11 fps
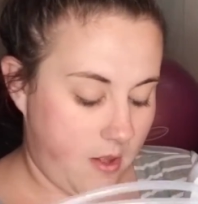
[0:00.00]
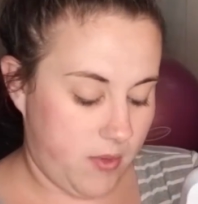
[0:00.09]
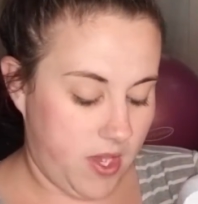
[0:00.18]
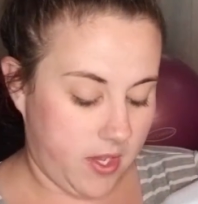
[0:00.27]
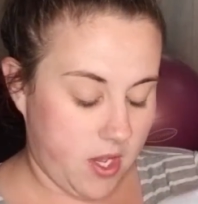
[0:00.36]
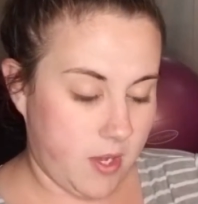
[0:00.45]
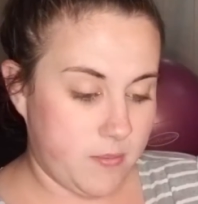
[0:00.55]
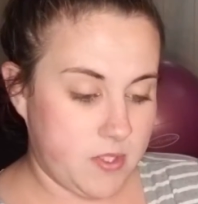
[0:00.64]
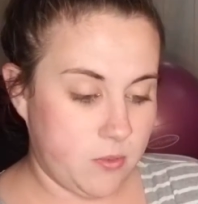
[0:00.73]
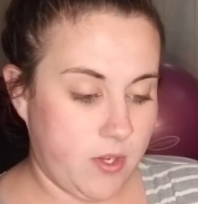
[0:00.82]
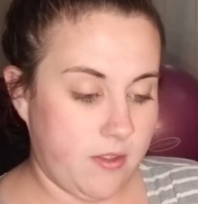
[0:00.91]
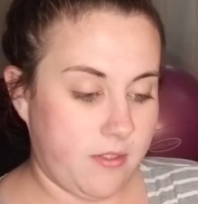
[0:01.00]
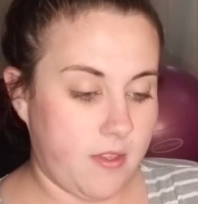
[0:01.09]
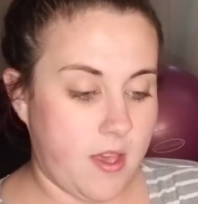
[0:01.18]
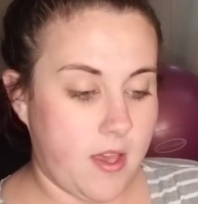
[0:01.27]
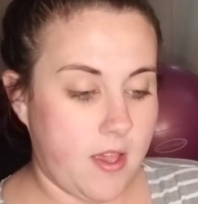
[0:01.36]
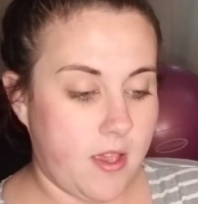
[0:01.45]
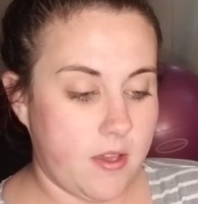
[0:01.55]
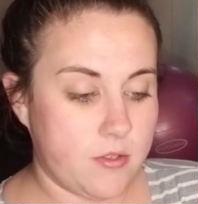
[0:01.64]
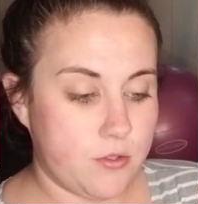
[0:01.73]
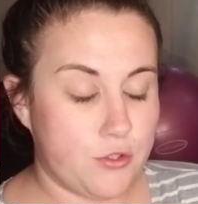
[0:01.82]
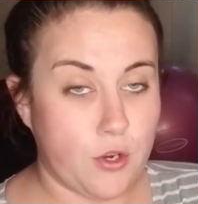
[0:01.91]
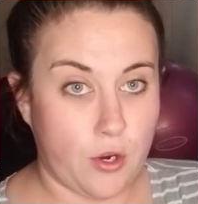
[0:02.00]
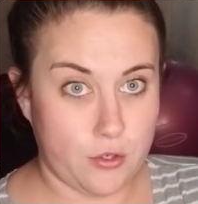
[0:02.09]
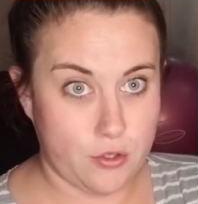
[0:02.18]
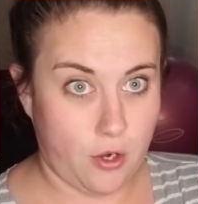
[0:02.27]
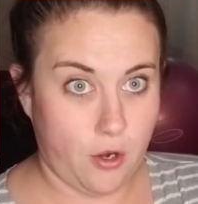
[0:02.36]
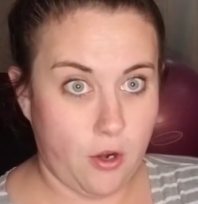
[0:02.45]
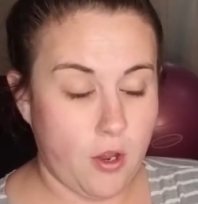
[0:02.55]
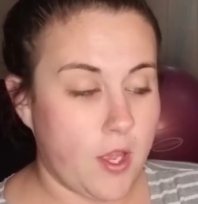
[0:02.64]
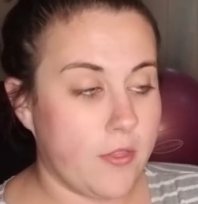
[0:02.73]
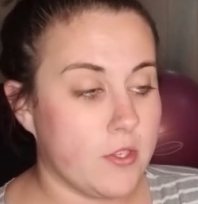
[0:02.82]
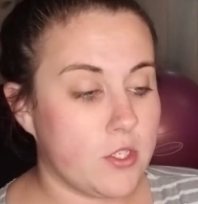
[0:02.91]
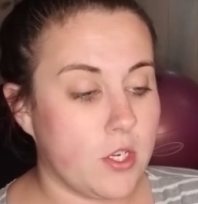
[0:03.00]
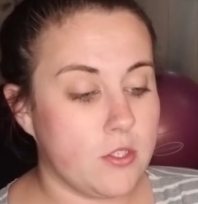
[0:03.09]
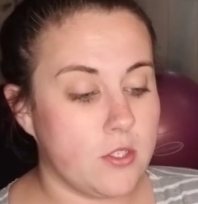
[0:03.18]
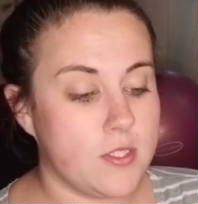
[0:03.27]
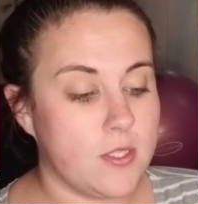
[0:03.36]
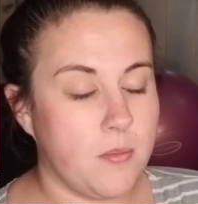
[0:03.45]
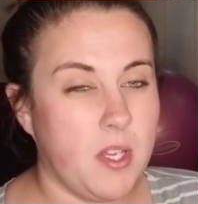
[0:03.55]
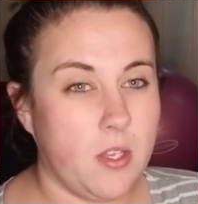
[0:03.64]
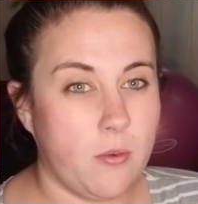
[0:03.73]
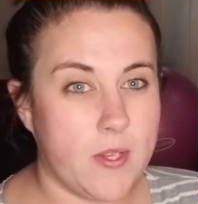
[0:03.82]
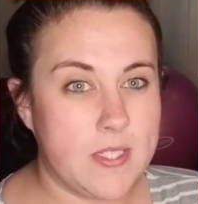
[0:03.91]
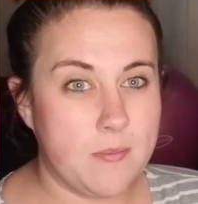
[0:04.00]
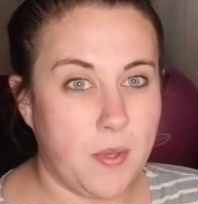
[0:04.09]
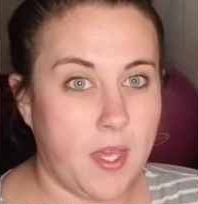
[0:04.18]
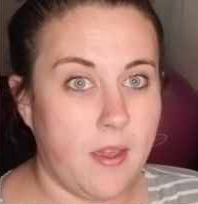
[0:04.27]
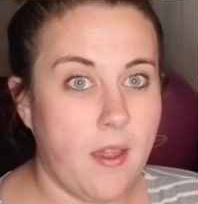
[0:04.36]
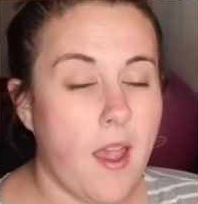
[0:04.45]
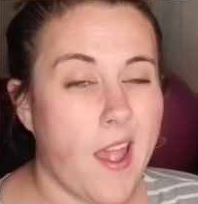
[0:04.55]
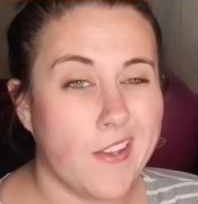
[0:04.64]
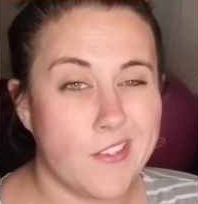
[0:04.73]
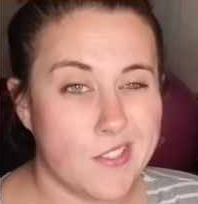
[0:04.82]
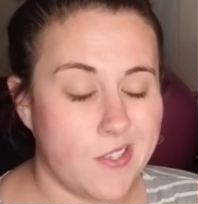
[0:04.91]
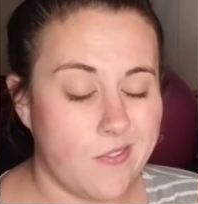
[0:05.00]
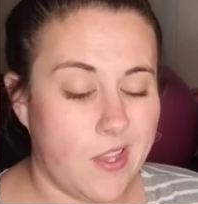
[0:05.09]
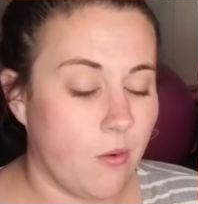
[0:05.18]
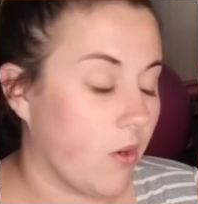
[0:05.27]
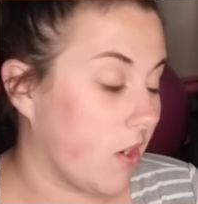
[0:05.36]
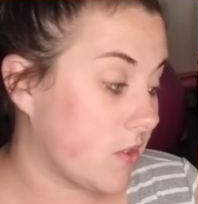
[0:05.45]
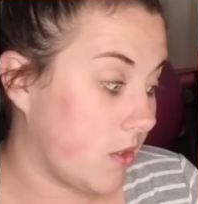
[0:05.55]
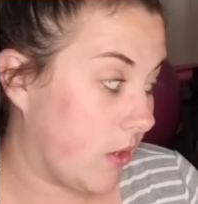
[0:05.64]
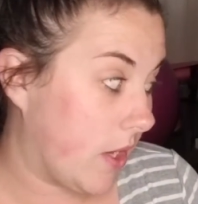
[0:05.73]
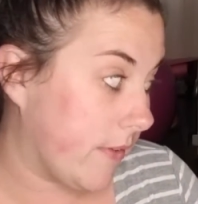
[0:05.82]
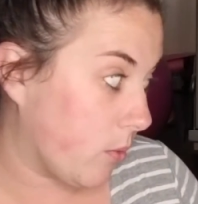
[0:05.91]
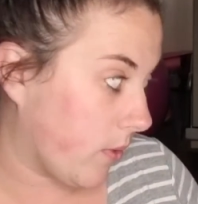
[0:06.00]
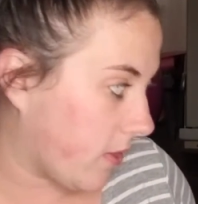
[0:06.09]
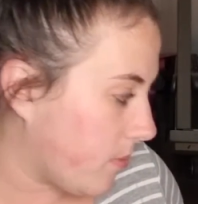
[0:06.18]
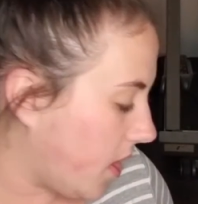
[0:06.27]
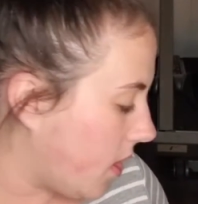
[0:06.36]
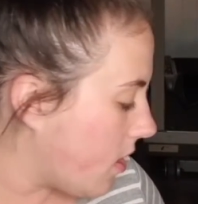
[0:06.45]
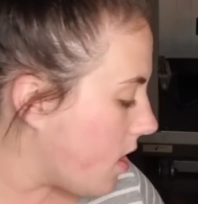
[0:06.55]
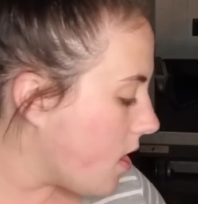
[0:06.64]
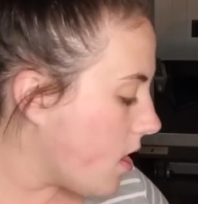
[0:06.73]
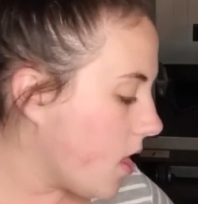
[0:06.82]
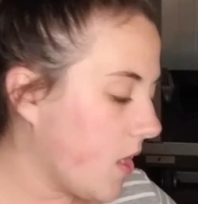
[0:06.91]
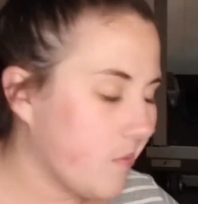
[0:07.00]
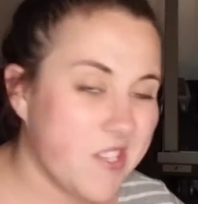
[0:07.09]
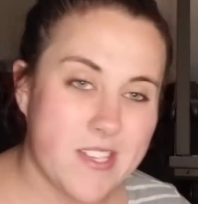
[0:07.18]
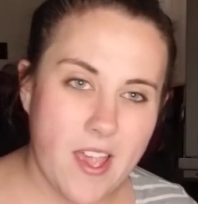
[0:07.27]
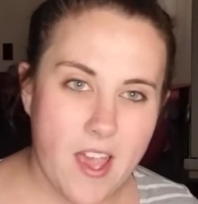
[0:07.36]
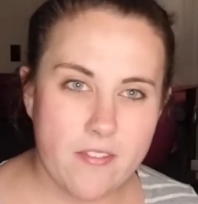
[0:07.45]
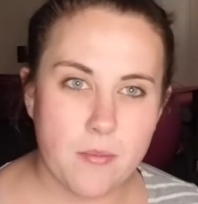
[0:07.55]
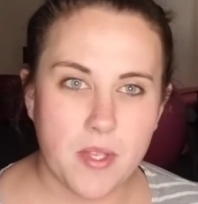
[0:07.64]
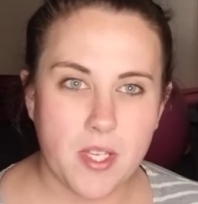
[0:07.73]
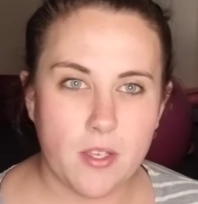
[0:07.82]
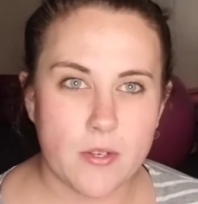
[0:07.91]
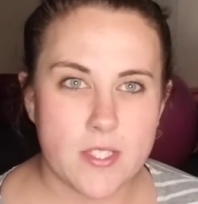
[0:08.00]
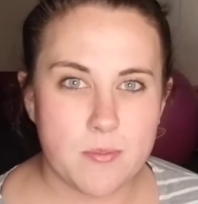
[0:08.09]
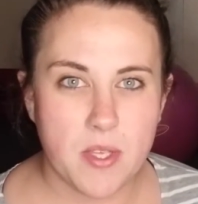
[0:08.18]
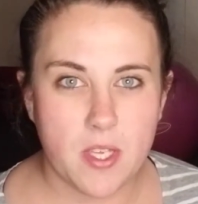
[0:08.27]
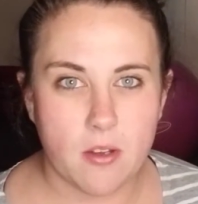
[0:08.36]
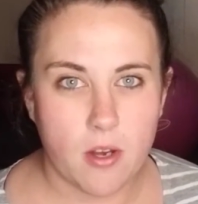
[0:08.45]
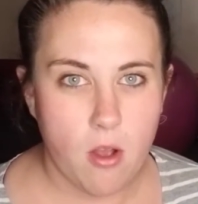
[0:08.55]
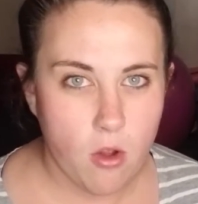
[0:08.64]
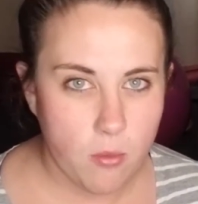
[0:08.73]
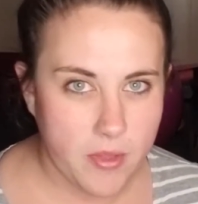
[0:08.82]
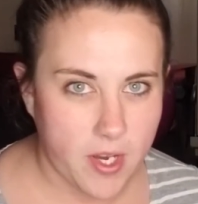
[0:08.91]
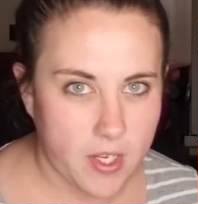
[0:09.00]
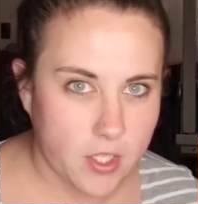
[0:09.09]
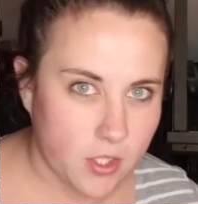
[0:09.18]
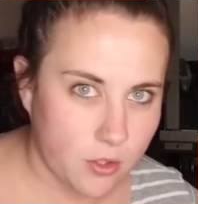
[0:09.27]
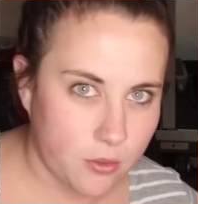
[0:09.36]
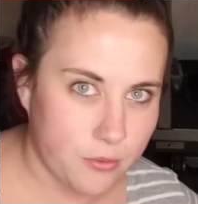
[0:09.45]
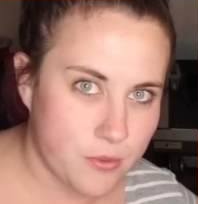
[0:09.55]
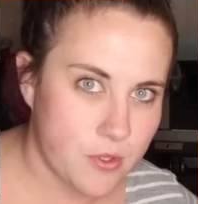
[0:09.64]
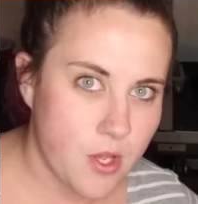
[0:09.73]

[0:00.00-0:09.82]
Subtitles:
It comes with a charger, and the charger is a mini USB. I just leave that at work, so I don't have it with me because I have a mini USB here at home that I can use,